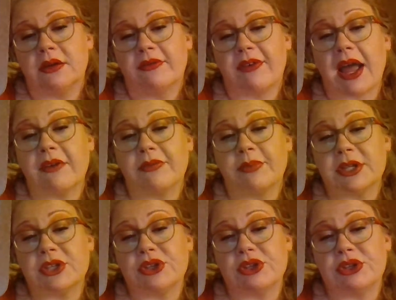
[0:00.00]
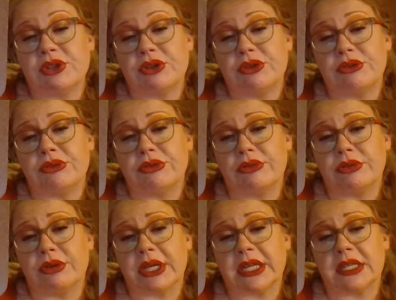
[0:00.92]
5 plus
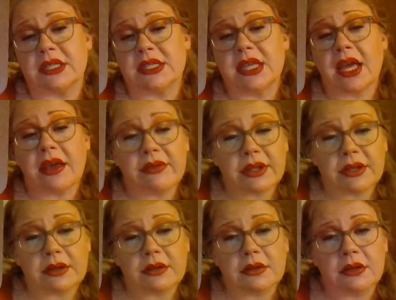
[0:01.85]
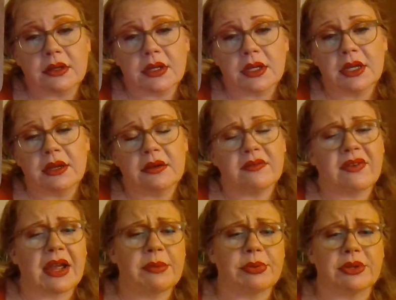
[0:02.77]
2 is 7.
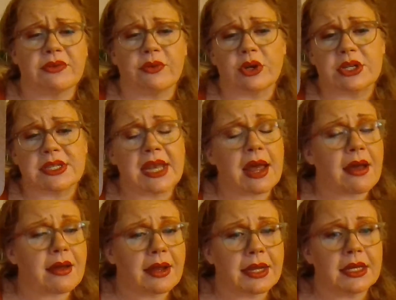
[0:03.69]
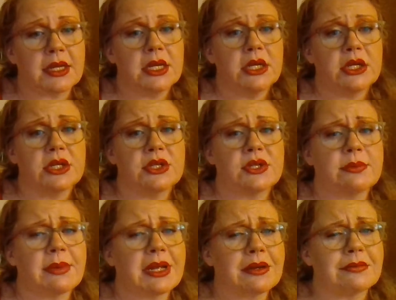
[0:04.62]
5 plus 4 is 9. So
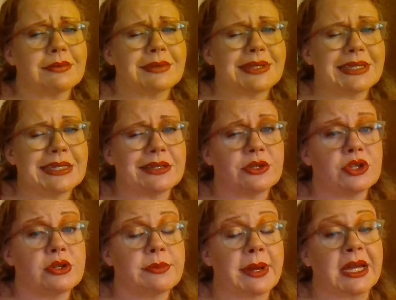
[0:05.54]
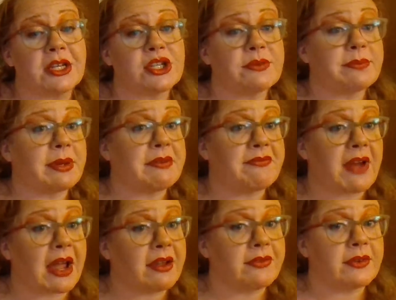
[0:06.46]
I'm not seeing too much, but
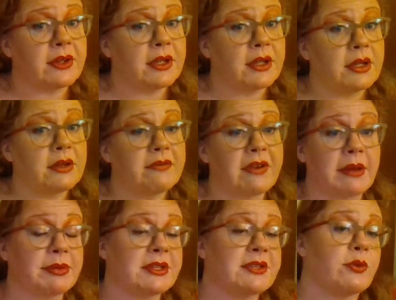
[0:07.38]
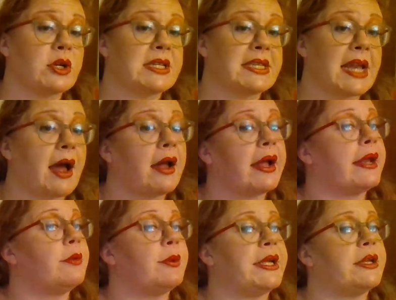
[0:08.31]
5 plus 4 is
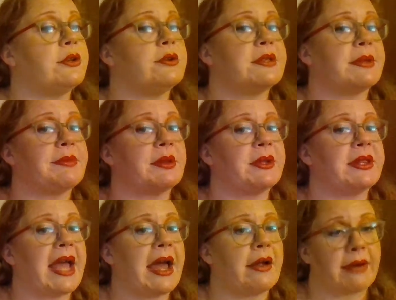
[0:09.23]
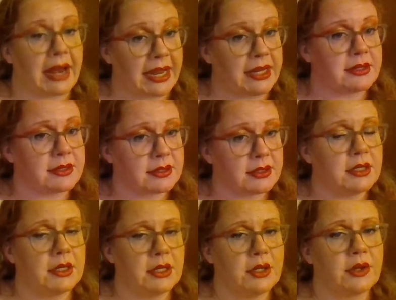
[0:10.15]
9. We can do something with that, right?
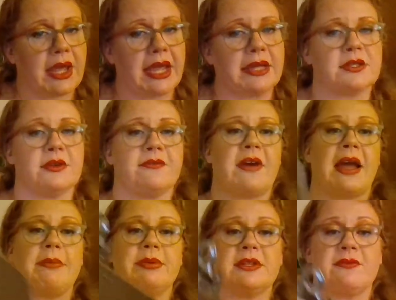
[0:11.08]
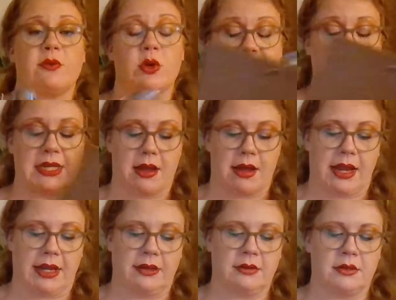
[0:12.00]
Okay, so 5 plus 4 is
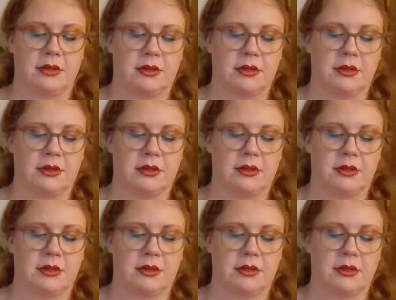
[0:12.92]
9.